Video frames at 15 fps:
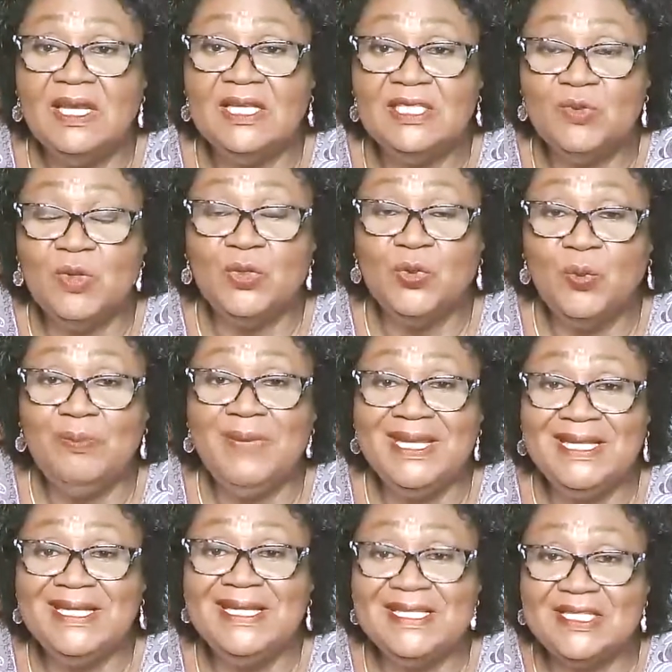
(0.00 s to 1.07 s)
is the one who made
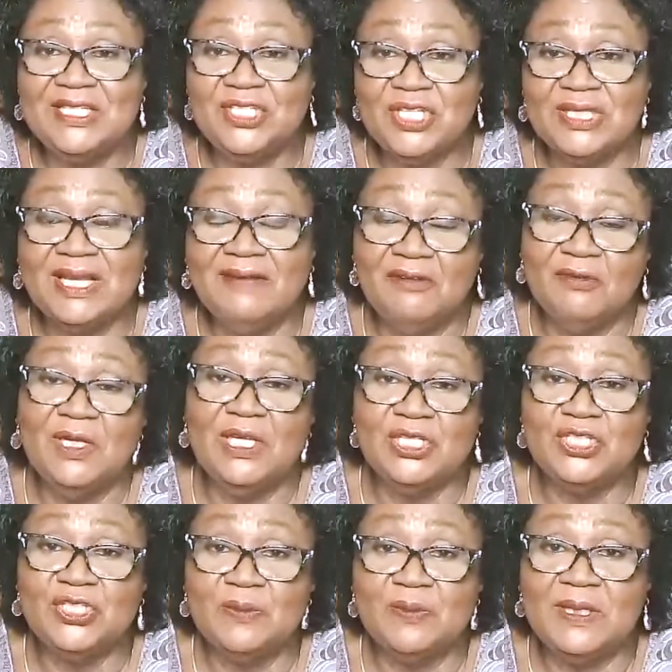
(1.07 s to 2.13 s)
the decision to have a
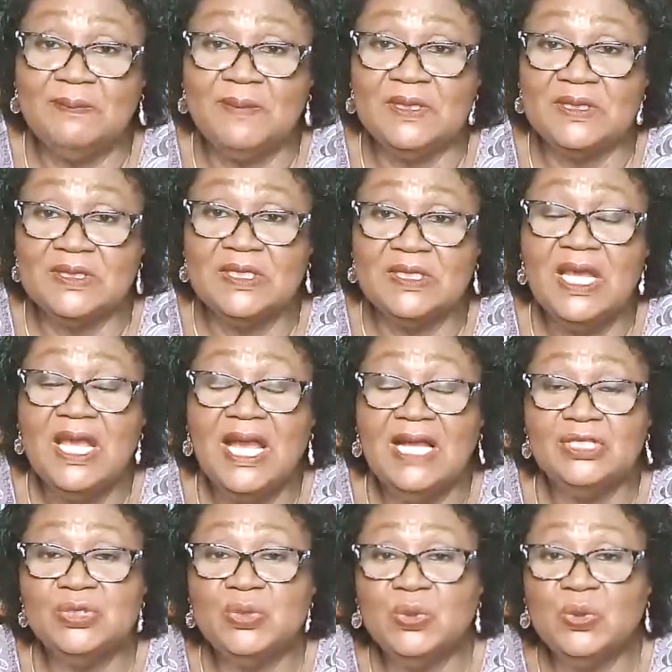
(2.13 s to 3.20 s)
relationship with the person.
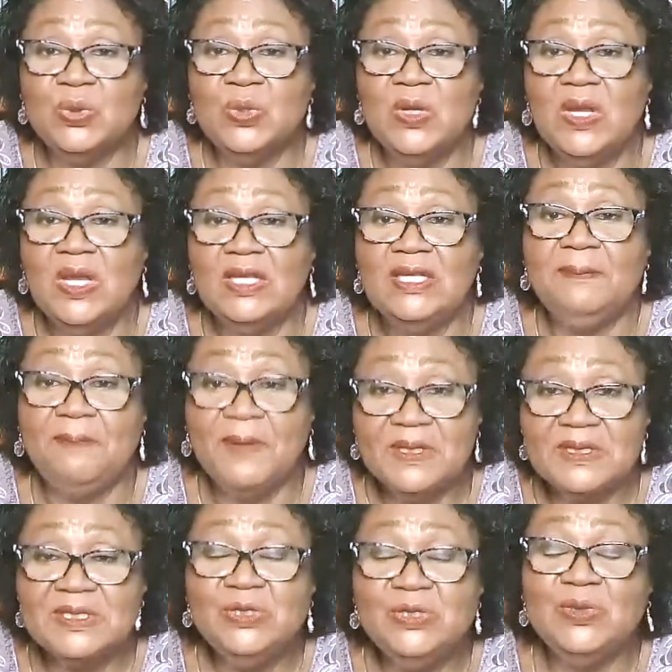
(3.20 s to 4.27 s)
And so the
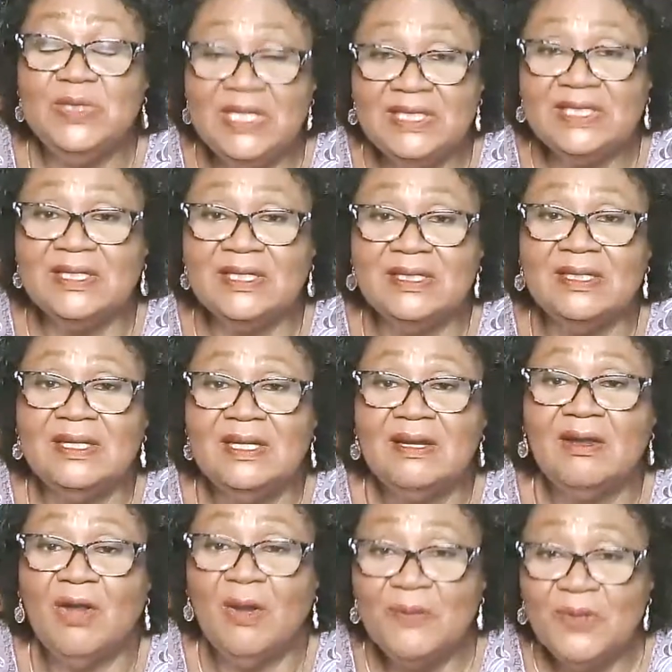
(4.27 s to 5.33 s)
person you need to
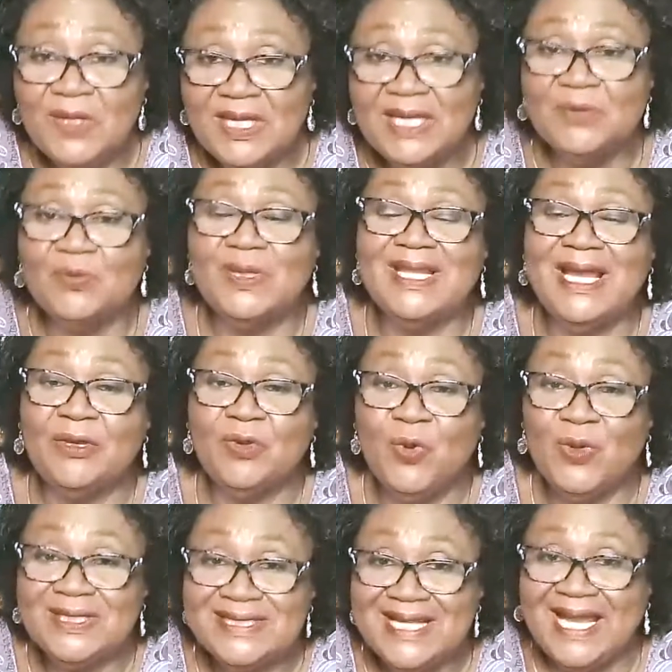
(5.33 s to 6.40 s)
communicate with at
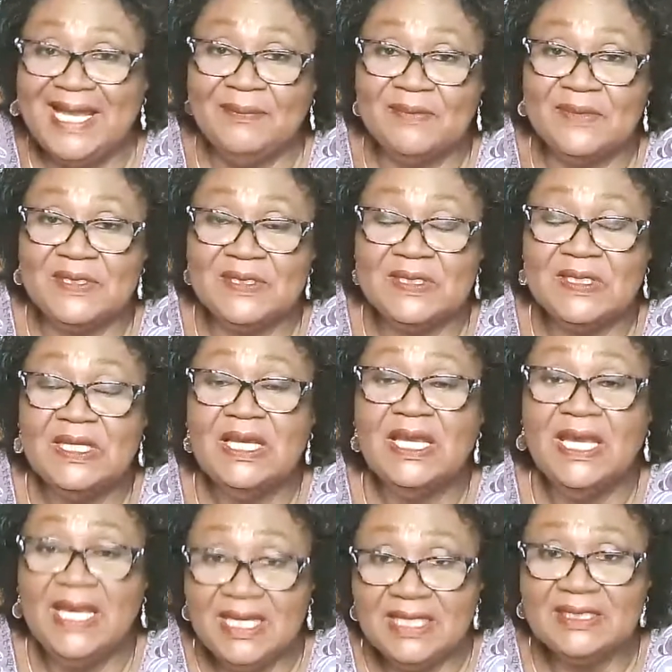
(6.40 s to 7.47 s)
all times
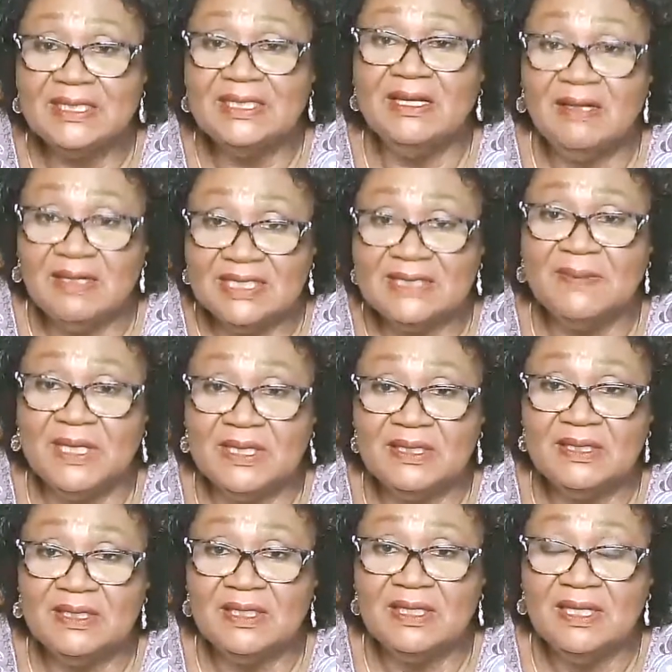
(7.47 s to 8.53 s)
is your husband
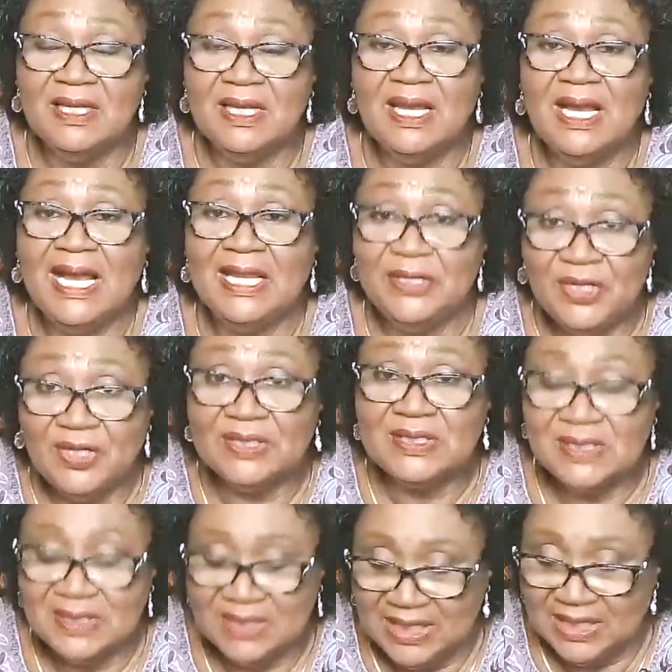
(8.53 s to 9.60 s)
and not
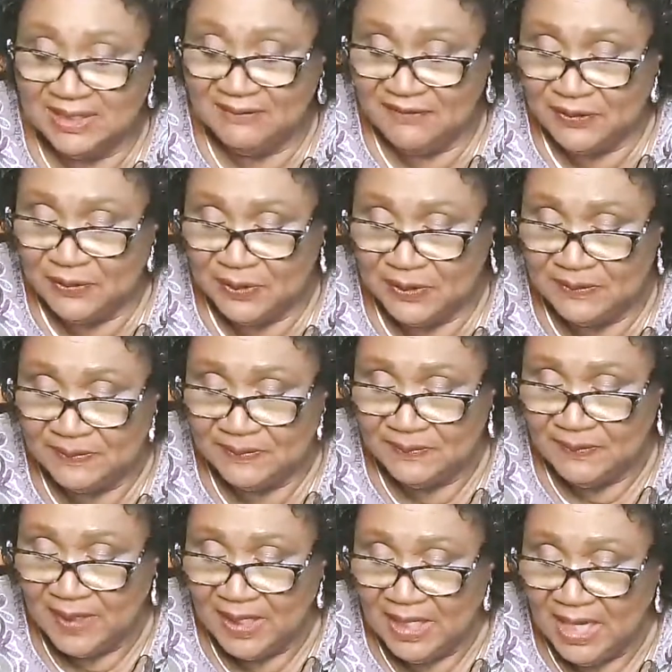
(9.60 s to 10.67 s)
the individual.
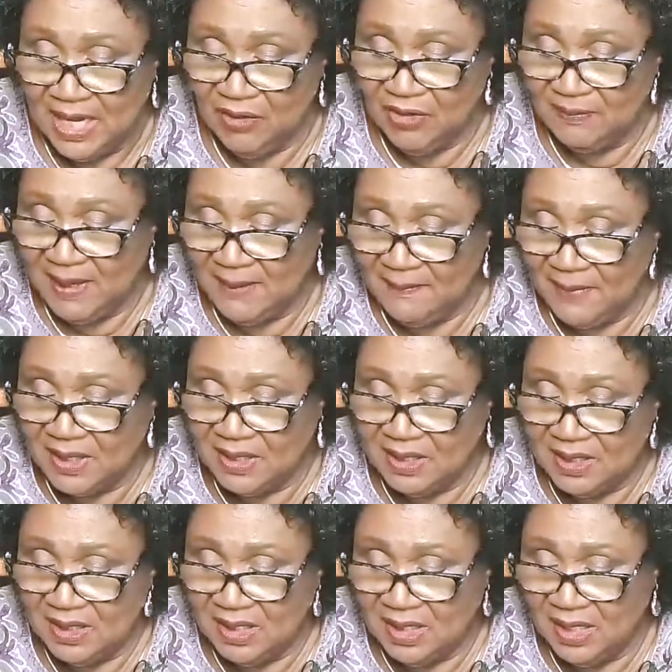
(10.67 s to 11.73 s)
I remember
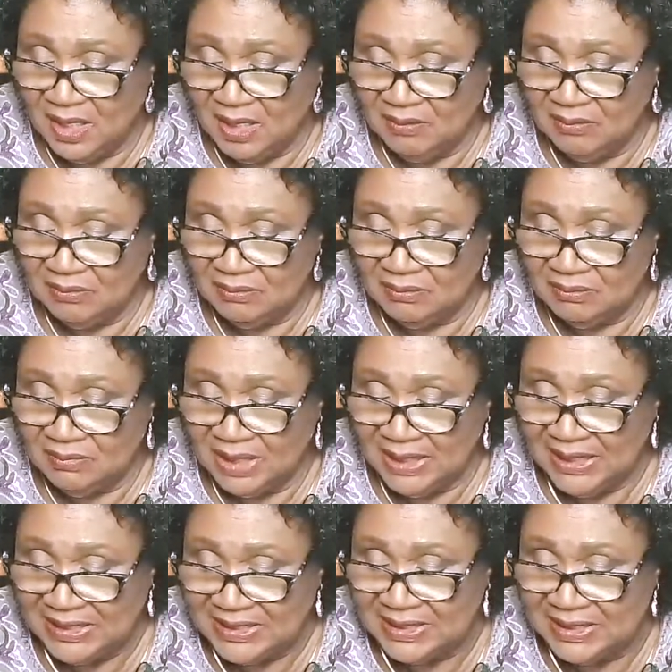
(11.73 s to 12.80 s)
um, an
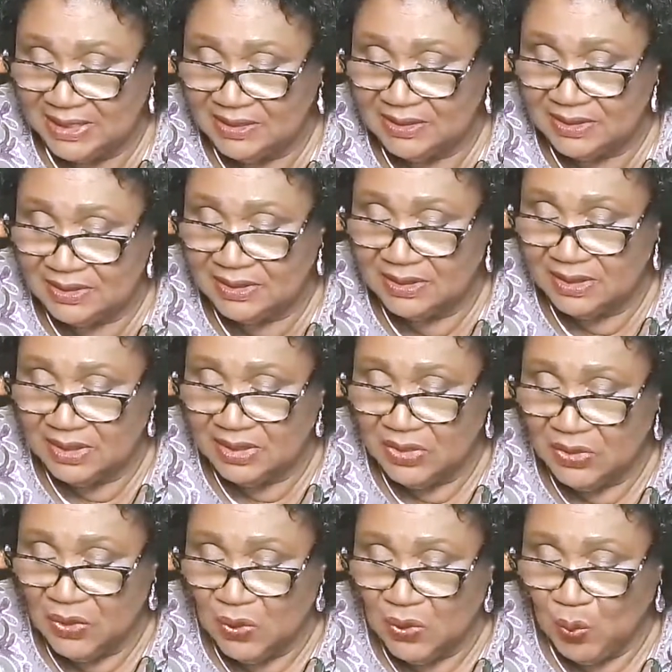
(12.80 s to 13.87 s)
incident
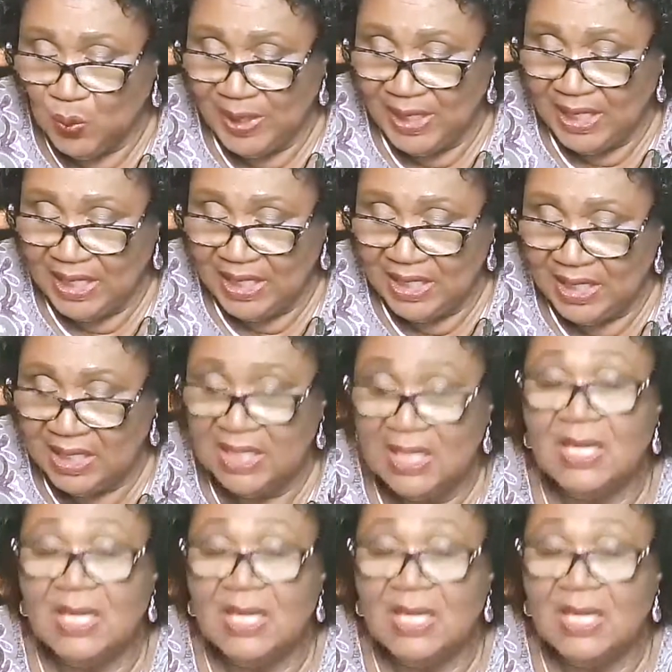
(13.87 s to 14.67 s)
where